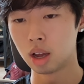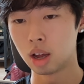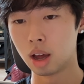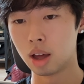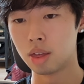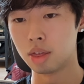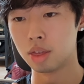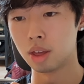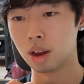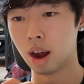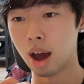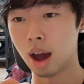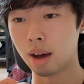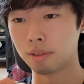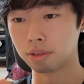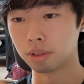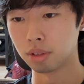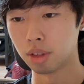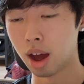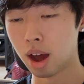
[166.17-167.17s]
and then
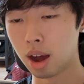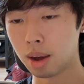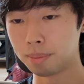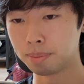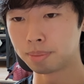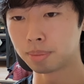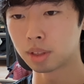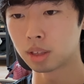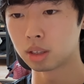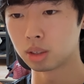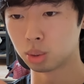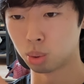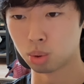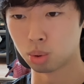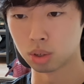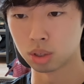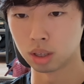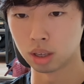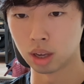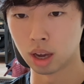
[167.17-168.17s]
after that,
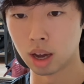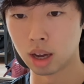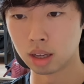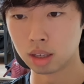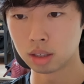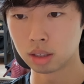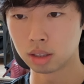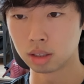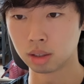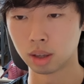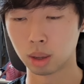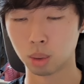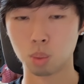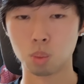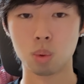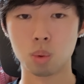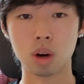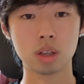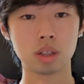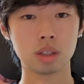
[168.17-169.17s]
towards the end, like
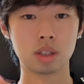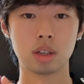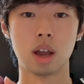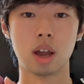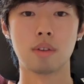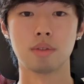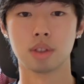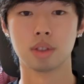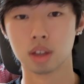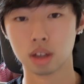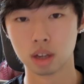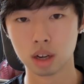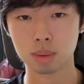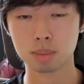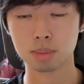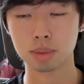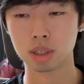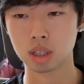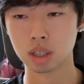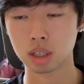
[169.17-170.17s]
once everything
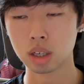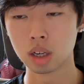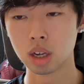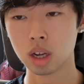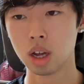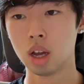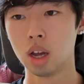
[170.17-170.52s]
comes in,